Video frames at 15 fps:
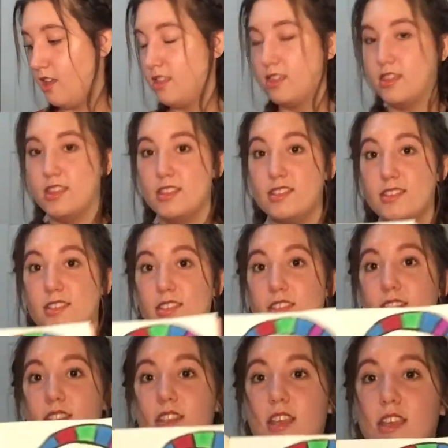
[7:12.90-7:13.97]
this
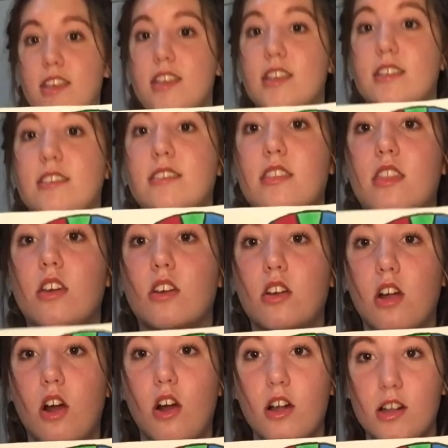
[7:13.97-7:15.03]
is the
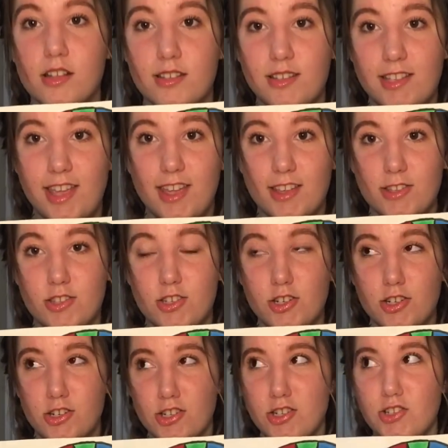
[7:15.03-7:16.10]
Cars
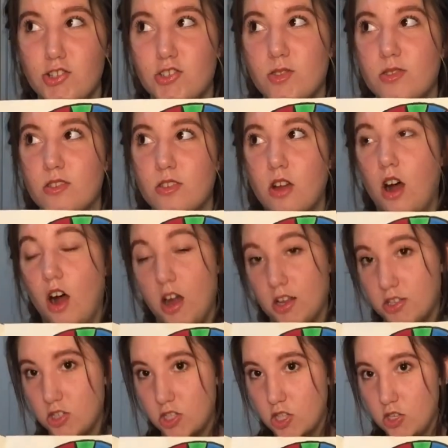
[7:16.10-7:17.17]
dancers'
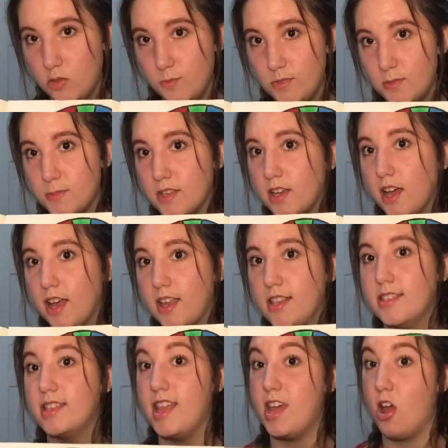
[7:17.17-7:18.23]
costumes because
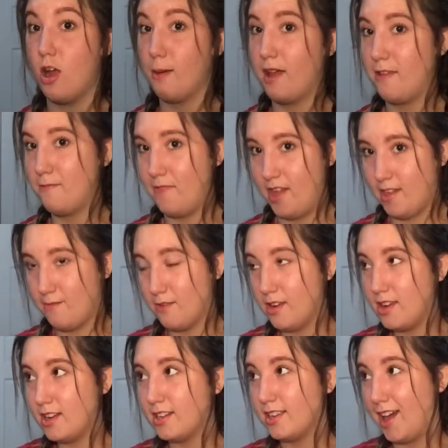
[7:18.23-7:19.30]
they are my
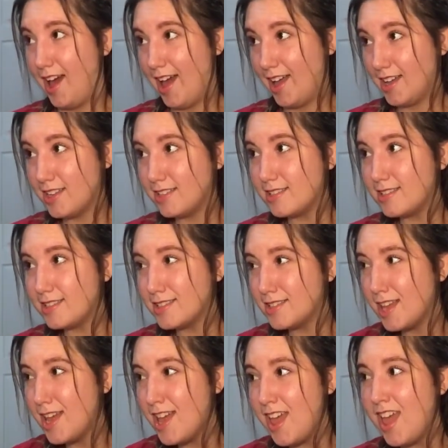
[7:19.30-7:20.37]
favorite guys.
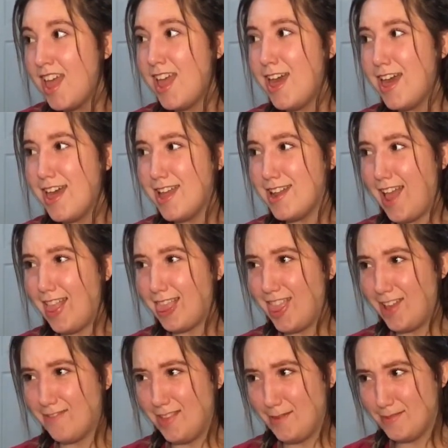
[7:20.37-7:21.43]
And I
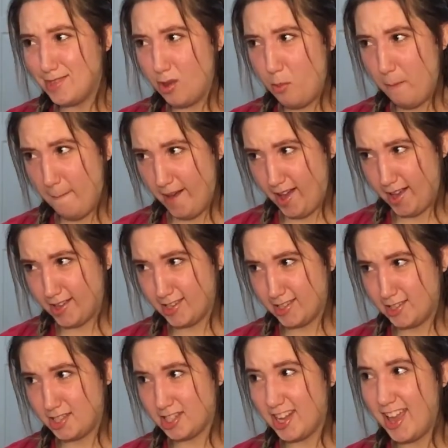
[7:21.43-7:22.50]
love them so
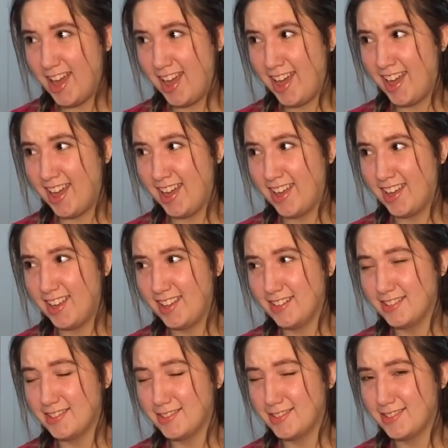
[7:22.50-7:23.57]
much.
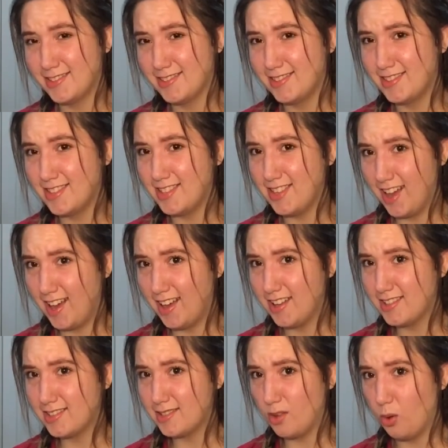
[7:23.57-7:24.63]
And yeah,
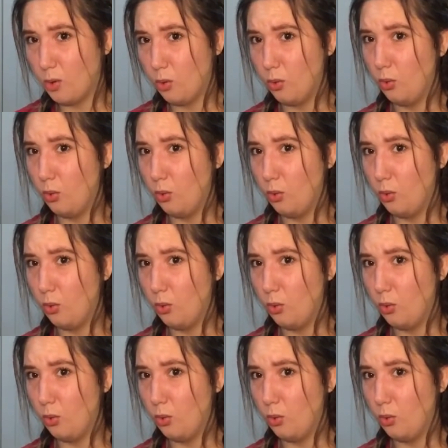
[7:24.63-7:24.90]
so.